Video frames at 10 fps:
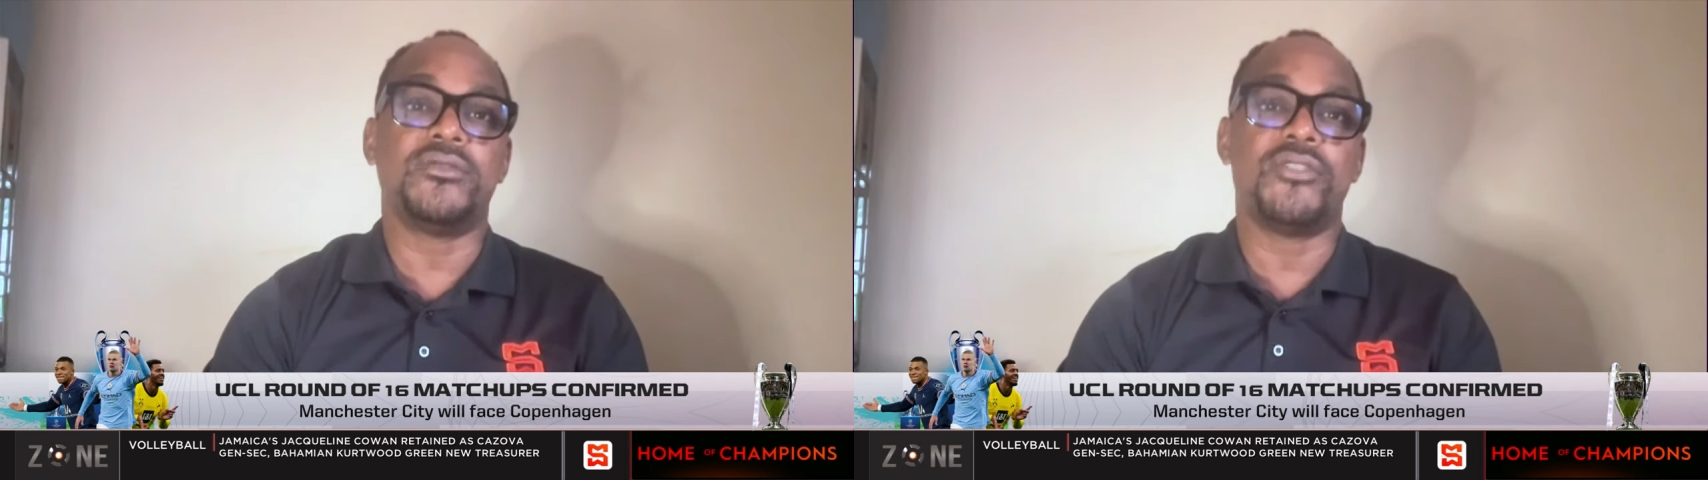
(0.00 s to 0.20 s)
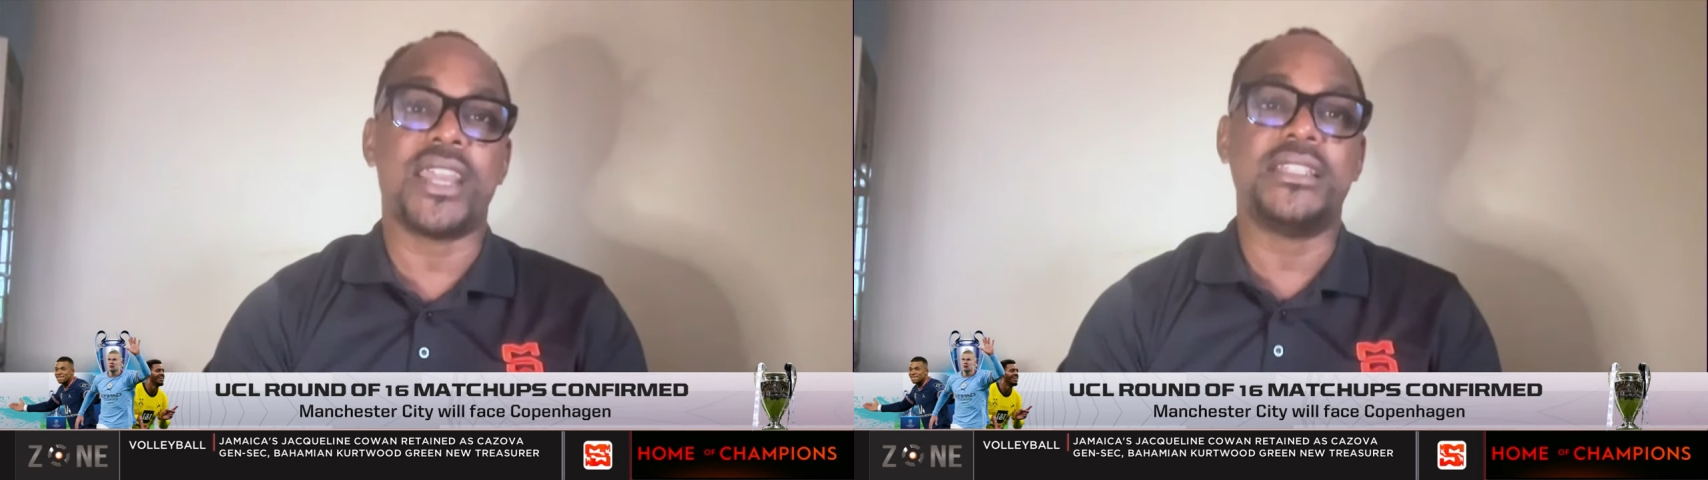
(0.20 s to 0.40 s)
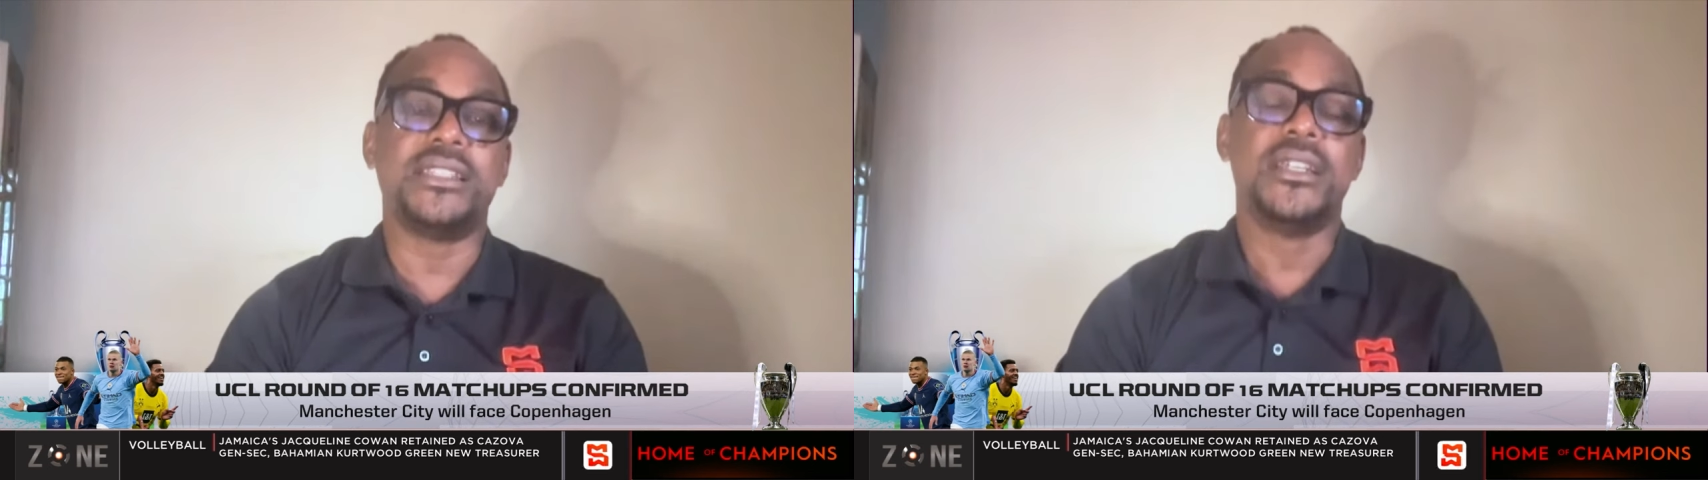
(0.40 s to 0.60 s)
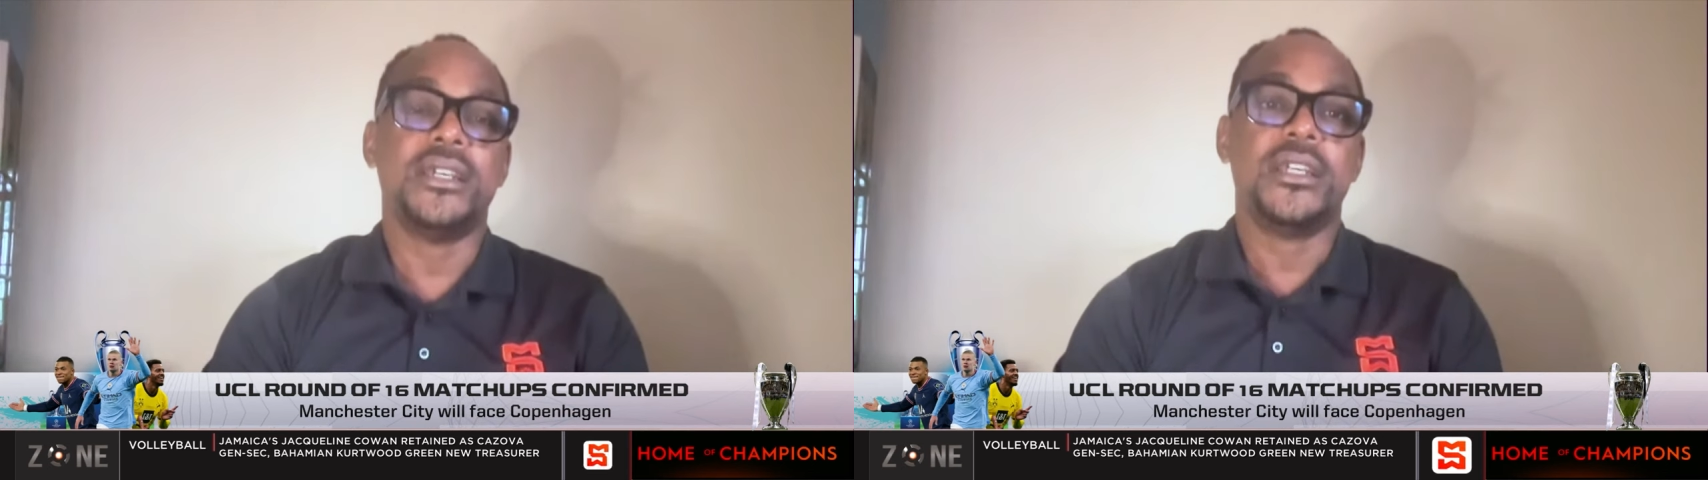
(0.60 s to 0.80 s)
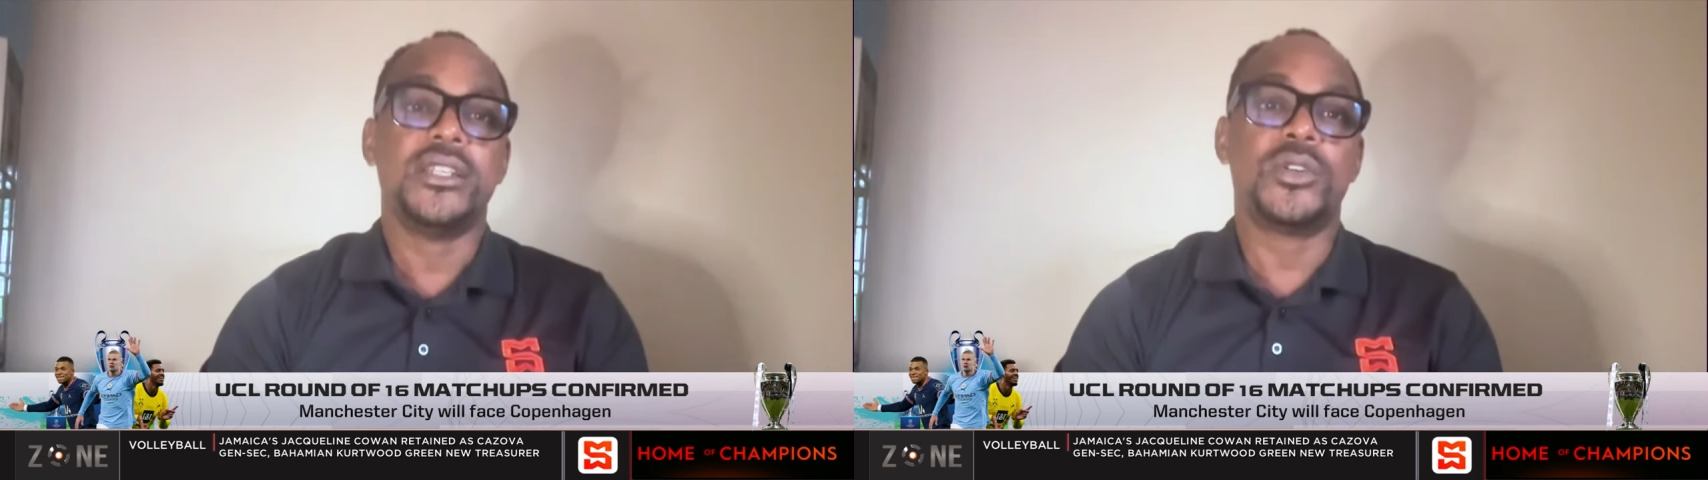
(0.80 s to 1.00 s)
the right
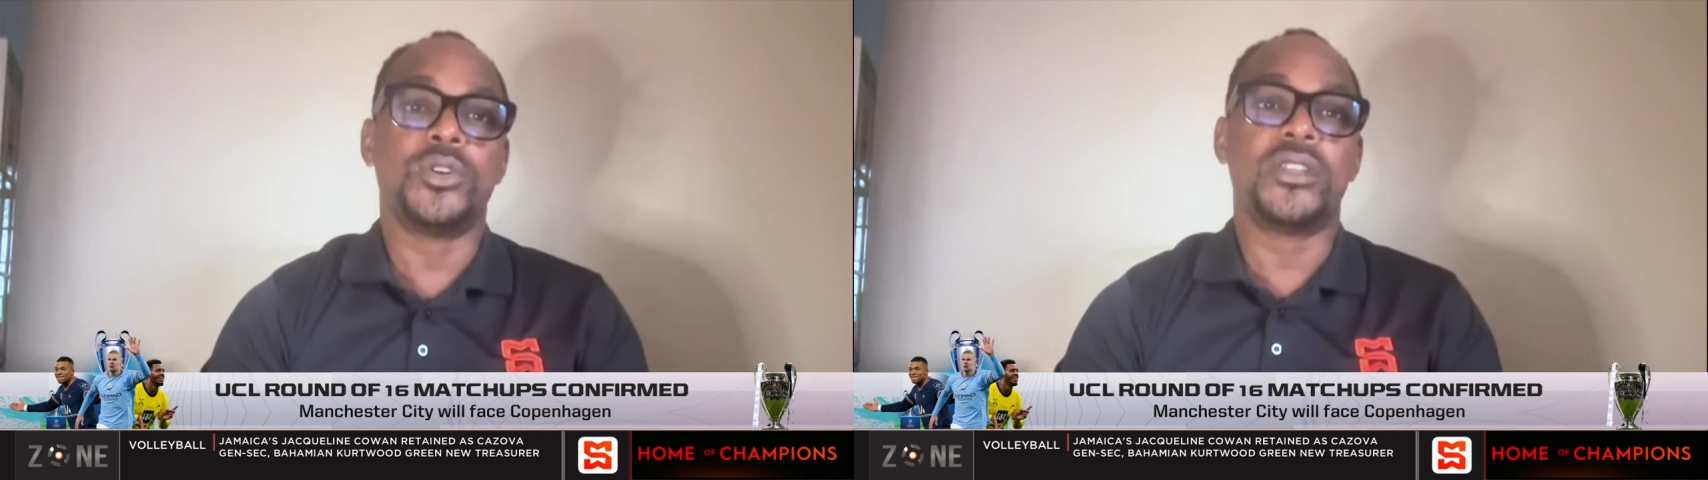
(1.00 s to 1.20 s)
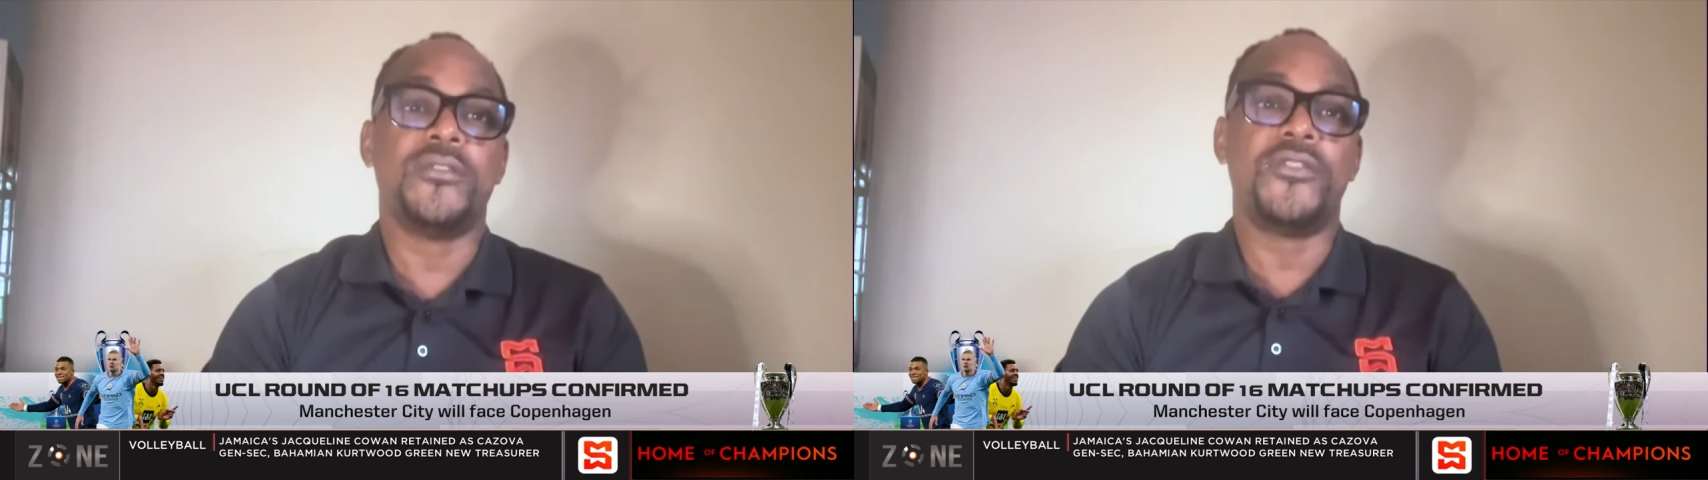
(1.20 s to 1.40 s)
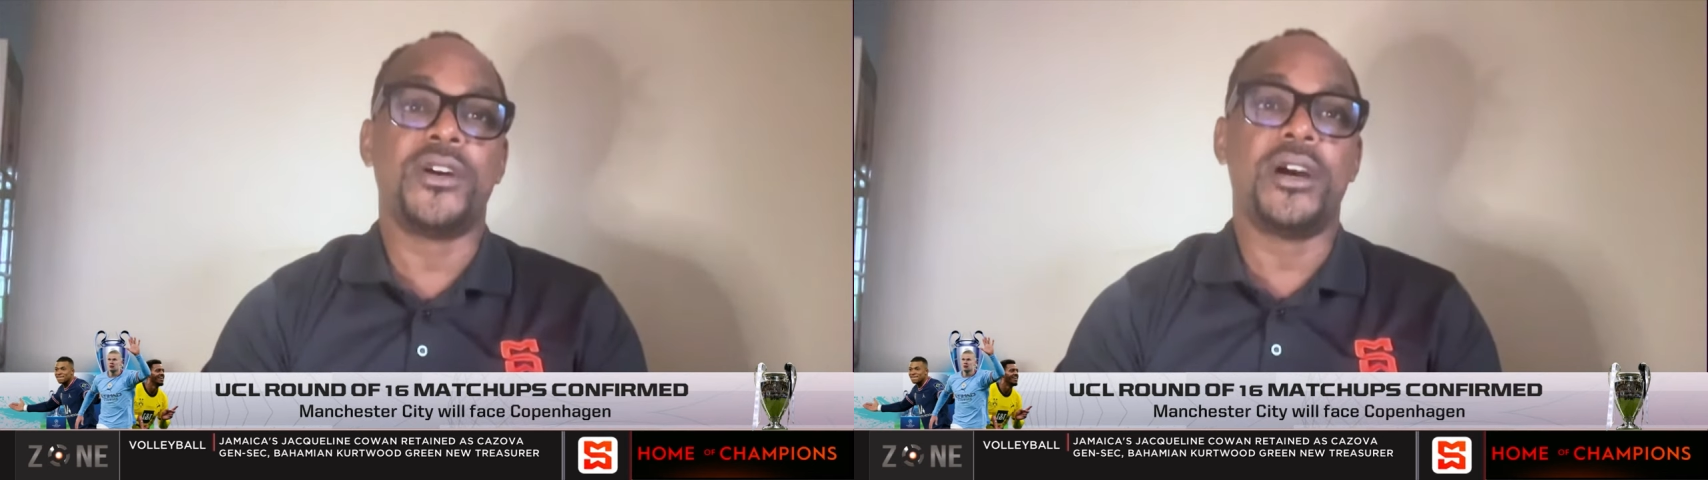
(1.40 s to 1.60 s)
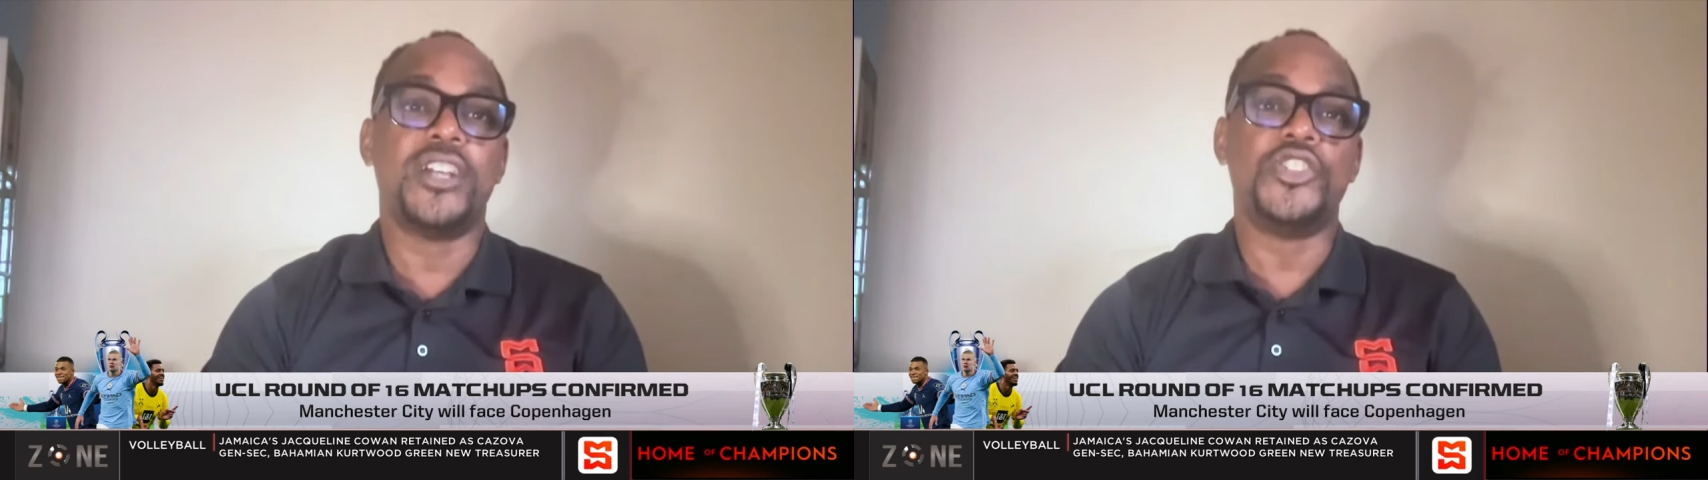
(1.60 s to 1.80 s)
sort of uh,